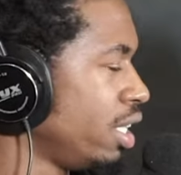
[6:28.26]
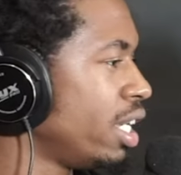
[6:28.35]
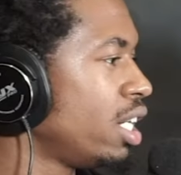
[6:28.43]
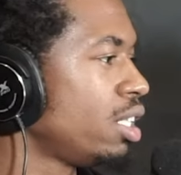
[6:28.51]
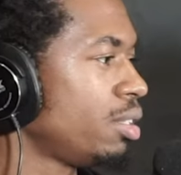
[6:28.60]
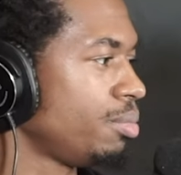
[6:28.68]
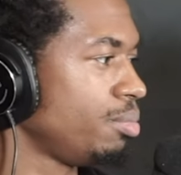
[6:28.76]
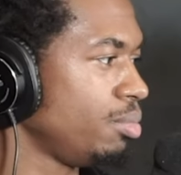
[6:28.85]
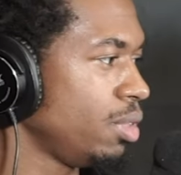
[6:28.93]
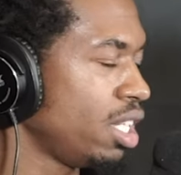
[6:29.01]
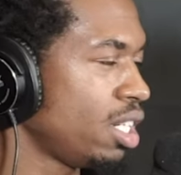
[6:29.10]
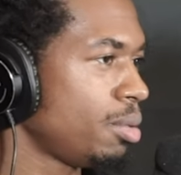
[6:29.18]
Yep,
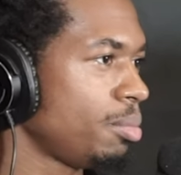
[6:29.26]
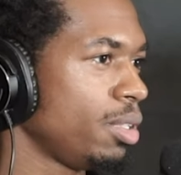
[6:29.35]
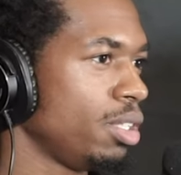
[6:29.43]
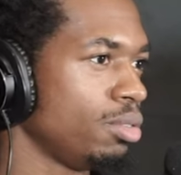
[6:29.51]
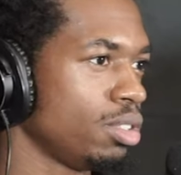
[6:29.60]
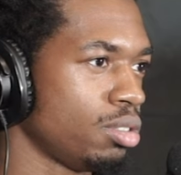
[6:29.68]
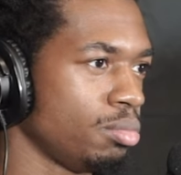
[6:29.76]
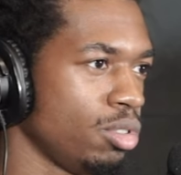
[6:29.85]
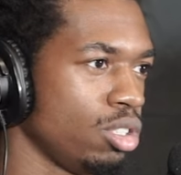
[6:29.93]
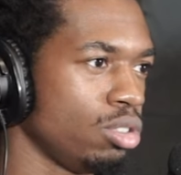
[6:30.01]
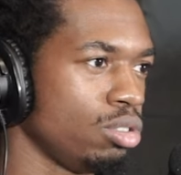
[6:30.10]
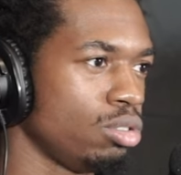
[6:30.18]
it was some
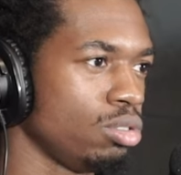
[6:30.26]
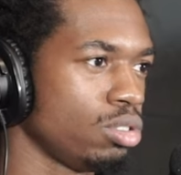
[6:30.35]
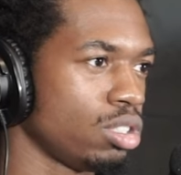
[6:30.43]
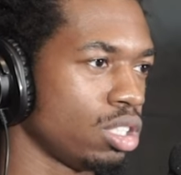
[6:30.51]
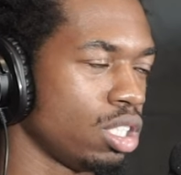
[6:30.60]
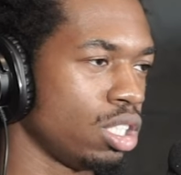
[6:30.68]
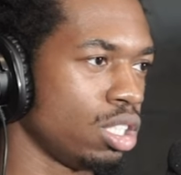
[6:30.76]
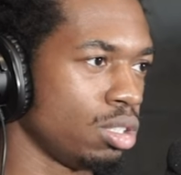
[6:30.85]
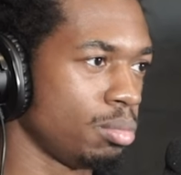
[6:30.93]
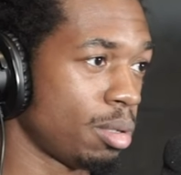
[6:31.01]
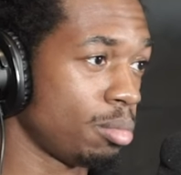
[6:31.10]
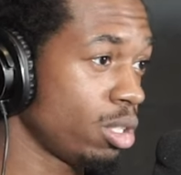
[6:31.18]
dudes,
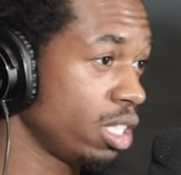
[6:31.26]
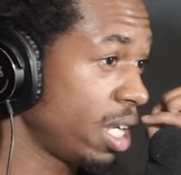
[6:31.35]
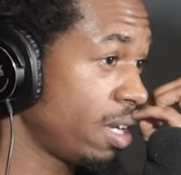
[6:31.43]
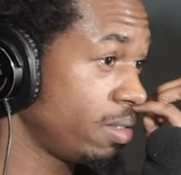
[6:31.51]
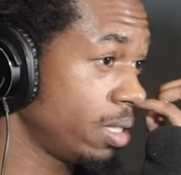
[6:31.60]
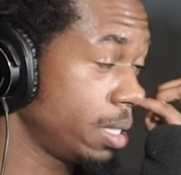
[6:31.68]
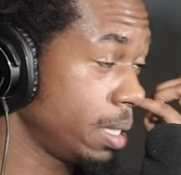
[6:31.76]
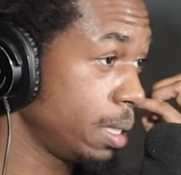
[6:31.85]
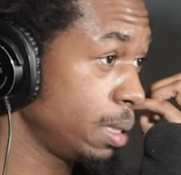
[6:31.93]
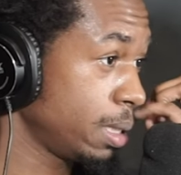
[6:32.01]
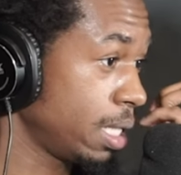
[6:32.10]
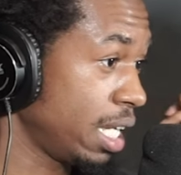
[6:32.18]
my boy David
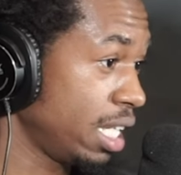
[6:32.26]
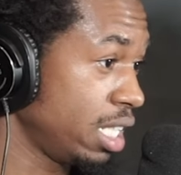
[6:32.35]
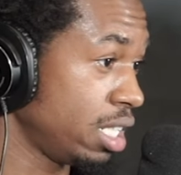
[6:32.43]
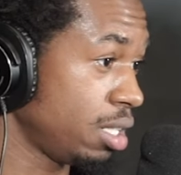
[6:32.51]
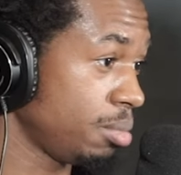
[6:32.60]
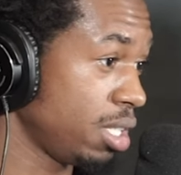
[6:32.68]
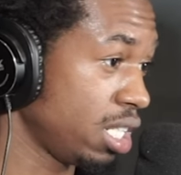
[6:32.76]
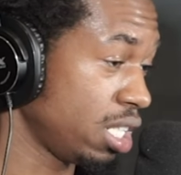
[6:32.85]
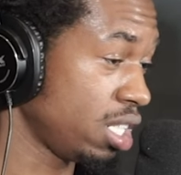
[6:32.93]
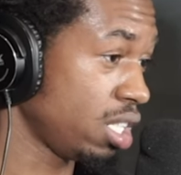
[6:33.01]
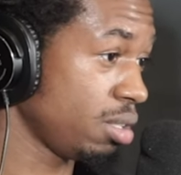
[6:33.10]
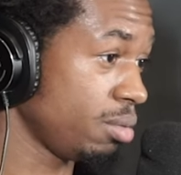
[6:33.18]
Sheets. I ended up getting
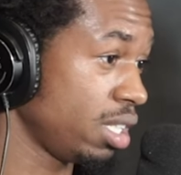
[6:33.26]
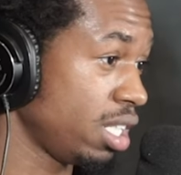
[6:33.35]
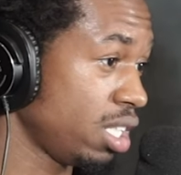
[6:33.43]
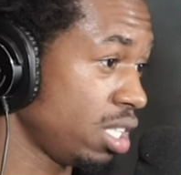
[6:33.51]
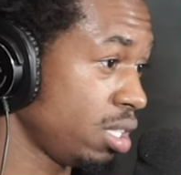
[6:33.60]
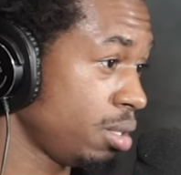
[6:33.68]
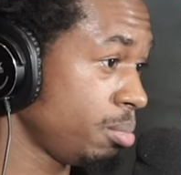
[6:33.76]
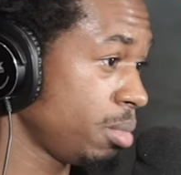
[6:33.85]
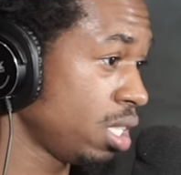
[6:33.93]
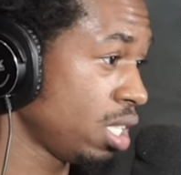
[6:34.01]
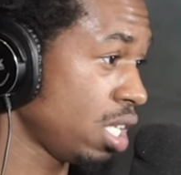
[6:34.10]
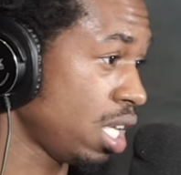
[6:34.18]
in there with him,
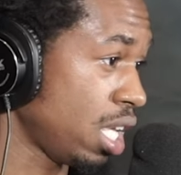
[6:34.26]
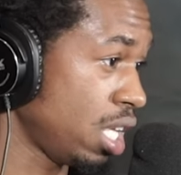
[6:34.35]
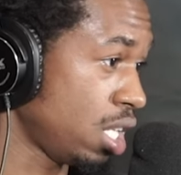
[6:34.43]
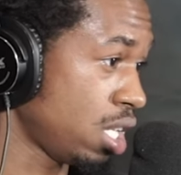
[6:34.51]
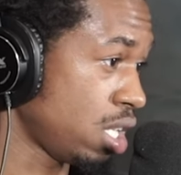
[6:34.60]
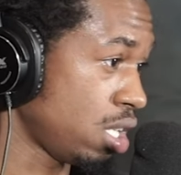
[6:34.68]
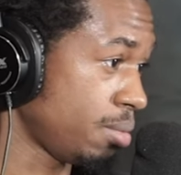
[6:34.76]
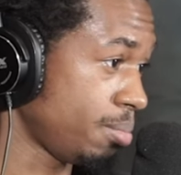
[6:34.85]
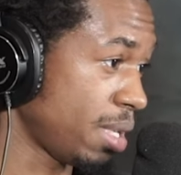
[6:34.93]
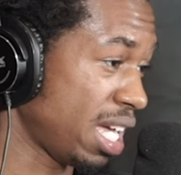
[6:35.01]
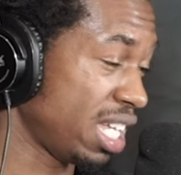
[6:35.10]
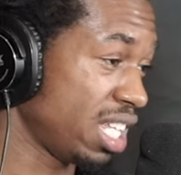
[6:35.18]
and
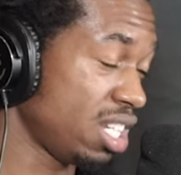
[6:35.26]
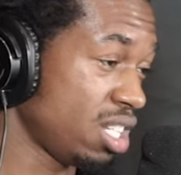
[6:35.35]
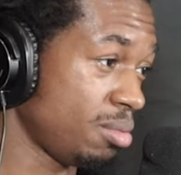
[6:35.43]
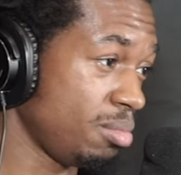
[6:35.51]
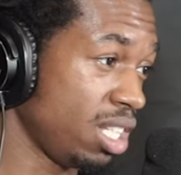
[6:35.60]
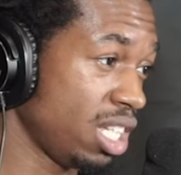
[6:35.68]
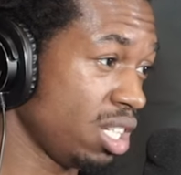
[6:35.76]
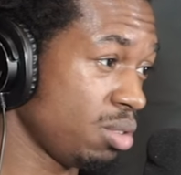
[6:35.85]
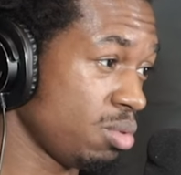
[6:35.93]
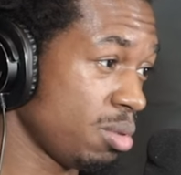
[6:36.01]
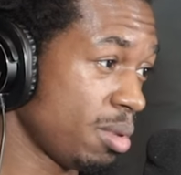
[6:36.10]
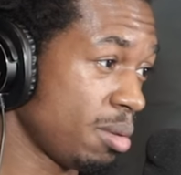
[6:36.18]
I ended up
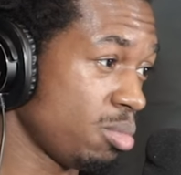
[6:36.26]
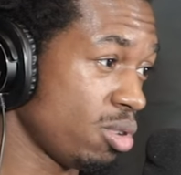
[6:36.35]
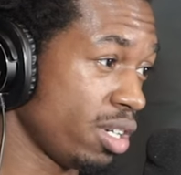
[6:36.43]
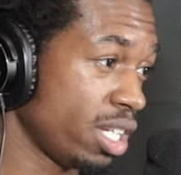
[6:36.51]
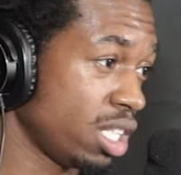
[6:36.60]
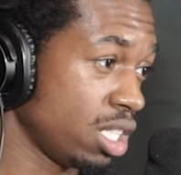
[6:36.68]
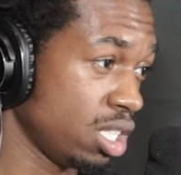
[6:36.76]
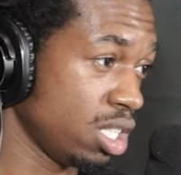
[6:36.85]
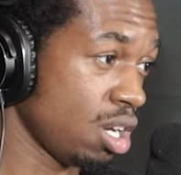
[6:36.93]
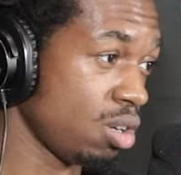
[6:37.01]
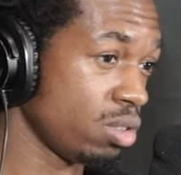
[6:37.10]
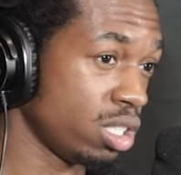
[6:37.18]
linking with my boy
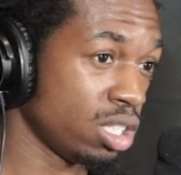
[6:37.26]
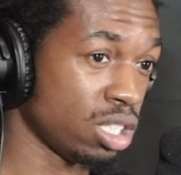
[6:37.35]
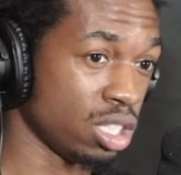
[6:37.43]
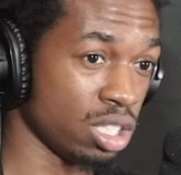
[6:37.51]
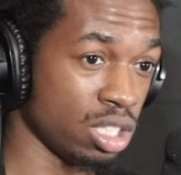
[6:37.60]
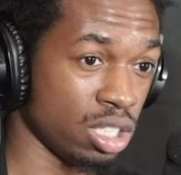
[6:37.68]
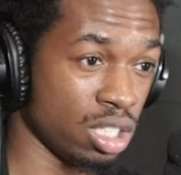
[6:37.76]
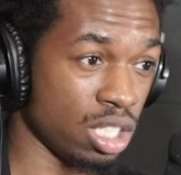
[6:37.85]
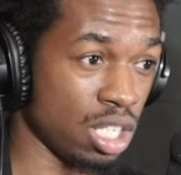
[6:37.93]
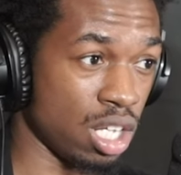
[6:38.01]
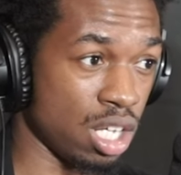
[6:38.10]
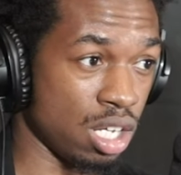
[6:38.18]
Dota.
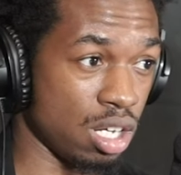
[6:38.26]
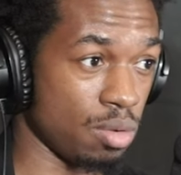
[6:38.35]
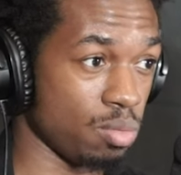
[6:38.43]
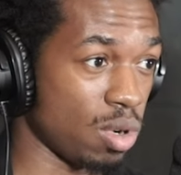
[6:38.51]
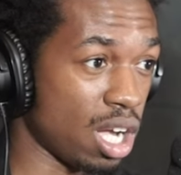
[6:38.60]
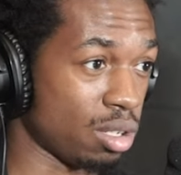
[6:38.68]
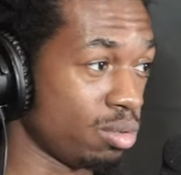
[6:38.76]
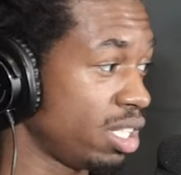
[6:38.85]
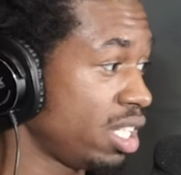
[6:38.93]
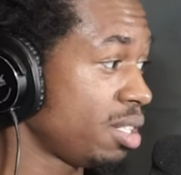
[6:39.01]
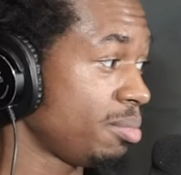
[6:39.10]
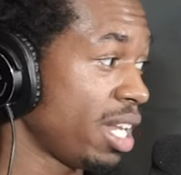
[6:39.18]
I rock
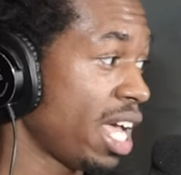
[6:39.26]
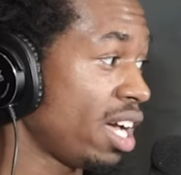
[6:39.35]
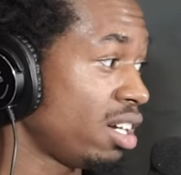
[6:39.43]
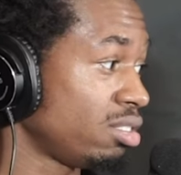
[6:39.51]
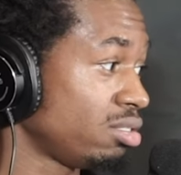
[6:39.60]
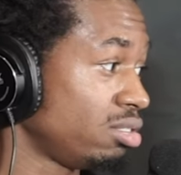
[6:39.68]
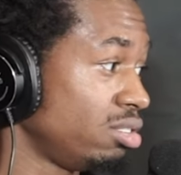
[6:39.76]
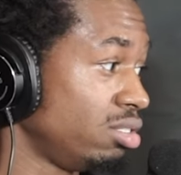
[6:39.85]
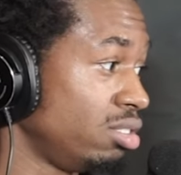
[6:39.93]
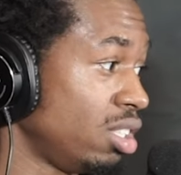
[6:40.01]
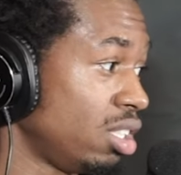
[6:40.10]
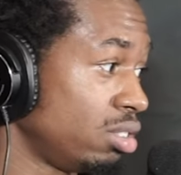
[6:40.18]
with him now,
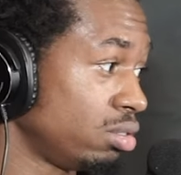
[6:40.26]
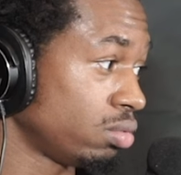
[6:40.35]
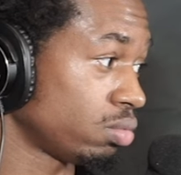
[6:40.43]
you know.